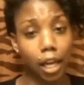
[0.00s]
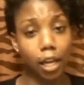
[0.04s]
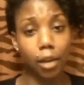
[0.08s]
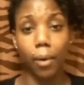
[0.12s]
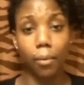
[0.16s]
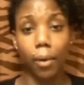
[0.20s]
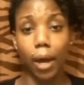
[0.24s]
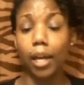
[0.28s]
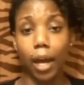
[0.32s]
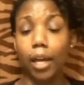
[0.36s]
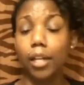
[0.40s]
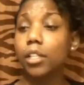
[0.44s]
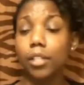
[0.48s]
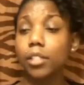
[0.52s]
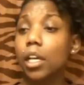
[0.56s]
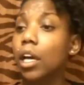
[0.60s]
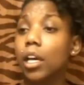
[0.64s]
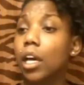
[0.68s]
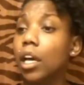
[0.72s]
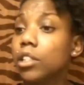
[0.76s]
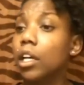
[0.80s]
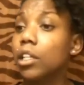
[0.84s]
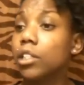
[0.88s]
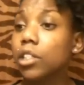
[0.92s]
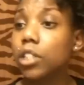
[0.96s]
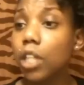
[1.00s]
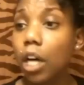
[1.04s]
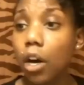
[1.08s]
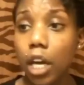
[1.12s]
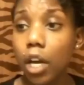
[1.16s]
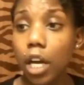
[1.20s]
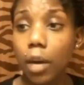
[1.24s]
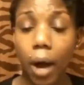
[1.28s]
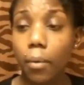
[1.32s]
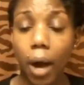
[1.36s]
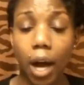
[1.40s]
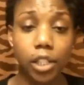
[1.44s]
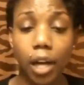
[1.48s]
Anyways, so
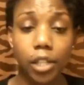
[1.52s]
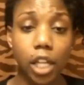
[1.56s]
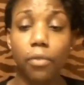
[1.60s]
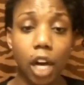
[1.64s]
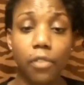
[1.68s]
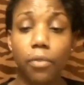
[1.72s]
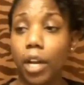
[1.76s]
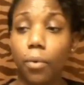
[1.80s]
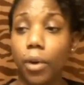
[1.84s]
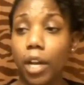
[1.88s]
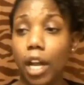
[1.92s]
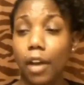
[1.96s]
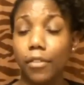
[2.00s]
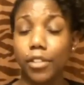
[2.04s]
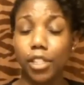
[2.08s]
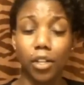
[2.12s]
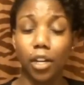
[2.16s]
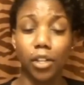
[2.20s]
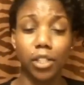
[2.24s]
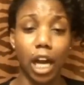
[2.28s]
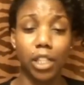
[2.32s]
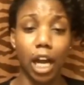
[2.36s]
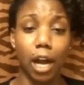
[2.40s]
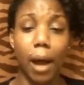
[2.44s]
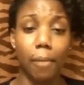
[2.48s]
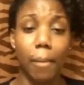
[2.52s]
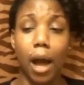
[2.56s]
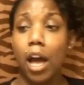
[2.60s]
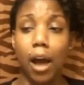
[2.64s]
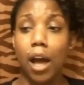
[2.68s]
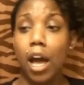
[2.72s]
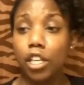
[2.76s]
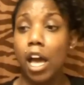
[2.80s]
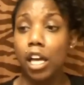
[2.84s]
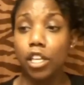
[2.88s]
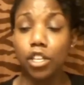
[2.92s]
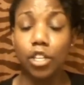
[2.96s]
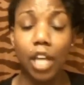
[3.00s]
he walks off or whatever. She gonna talk
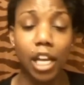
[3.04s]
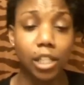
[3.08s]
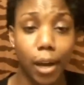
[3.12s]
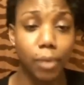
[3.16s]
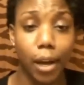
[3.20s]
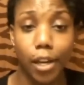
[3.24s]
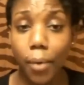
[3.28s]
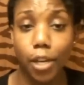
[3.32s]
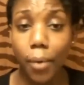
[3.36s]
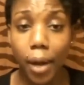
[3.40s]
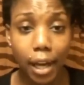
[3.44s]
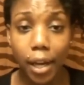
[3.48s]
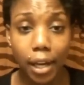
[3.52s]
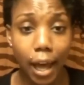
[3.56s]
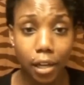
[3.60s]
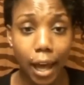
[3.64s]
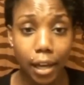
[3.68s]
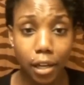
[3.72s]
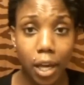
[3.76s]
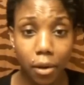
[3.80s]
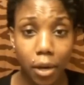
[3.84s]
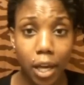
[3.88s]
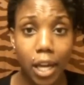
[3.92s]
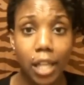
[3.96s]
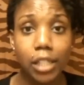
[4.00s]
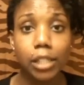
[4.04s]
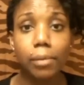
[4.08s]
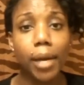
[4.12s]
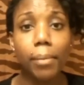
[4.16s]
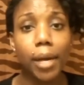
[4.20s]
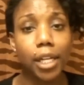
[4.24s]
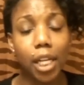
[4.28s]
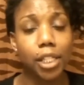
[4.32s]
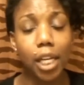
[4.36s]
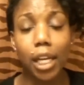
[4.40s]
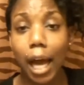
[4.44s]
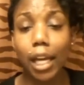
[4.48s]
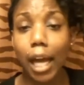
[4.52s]
about that's why you ain't got no
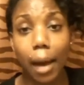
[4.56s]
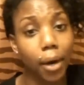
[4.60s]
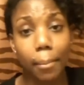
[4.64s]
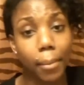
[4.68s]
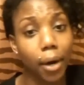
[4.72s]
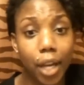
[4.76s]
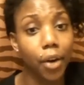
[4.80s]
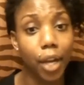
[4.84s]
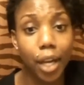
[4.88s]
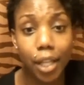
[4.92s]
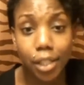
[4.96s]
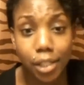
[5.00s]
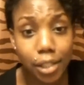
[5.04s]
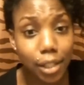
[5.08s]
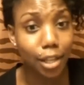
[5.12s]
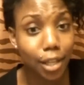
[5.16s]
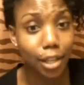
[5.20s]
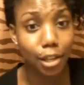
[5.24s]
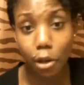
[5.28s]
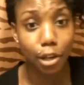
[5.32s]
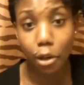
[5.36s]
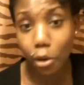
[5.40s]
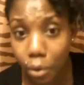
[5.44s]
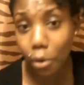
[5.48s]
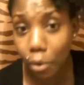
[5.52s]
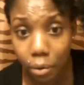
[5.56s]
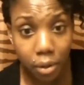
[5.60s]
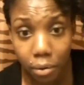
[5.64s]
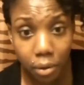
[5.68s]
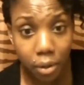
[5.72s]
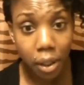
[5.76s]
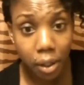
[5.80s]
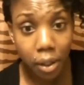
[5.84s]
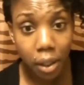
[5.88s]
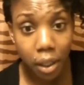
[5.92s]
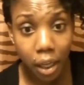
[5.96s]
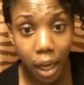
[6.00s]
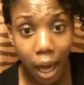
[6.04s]
hits, bitch. He got more hits than
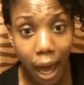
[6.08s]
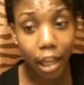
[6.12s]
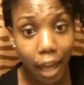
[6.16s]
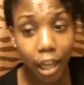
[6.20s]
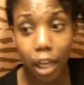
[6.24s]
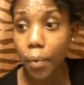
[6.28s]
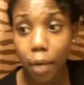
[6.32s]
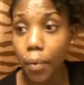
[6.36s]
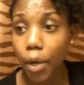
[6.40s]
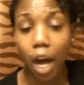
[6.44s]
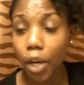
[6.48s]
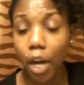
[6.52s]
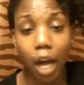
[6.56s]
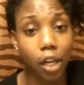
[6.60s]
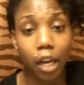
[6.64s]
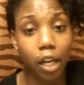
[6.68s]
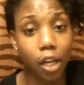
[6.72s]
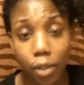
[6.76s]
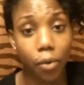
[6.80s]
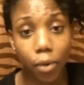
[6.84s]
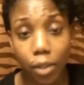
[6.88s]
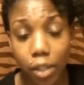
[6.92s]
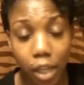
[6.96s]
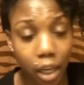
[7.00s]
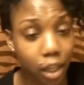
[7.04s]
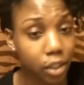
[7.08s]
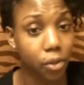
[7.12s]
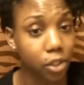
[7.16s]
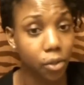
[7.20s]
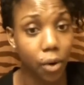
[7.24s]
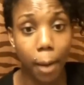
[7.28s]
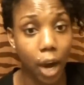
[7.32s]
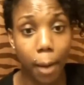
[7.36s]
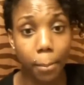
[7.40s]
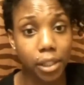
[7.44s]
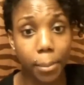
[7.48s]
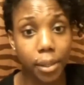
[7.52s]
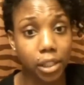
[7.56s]
you. I can recall a uh,
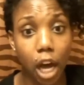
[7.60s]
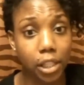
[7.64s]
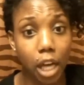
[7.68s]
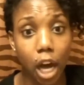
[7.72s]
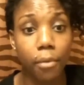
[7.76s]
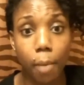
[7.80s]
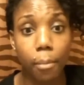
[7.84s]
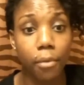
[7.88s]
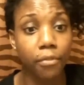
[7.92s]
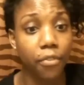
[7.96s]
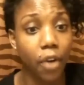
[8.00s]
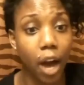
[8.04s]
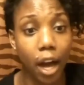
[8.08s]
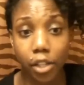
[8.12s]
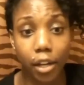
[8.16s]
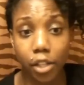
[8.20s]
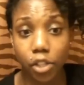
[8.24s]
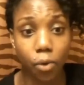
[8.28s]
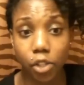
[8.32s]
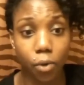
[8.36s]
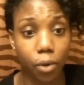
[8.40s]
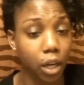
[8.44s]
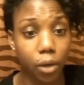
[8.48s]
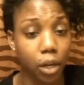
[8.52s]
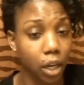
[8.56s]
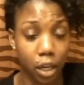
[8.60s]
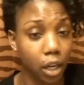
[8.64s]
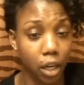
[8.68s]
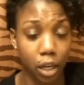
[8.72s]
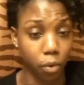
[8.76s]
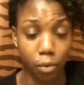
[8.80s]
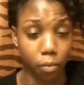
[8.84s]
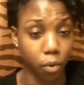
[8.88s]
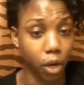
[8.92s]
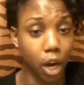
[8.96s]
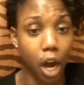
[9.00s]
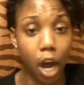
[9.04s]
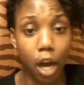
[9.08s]
Scrappy song before I can
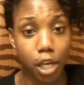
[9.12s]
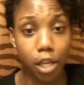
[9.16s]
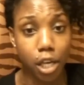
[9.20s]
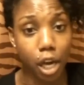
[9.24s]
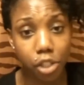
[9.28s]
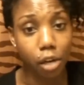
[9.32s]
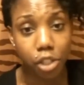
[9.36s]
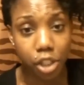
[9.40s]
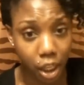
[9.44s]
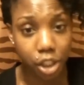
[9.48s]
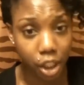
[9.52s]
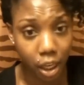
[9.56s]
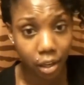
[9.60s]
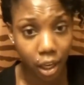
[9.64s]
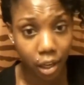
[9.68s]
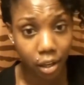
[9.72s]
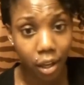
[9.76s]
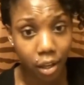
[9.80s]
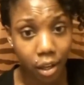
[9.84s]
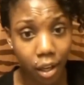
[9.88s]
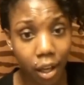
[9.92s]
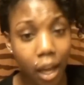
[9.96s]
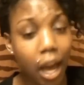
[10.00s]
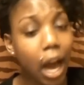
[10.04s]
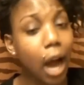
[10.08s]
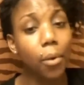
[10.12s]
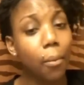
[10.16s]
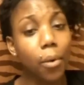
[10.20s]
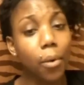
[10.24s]
uh, recall your shit.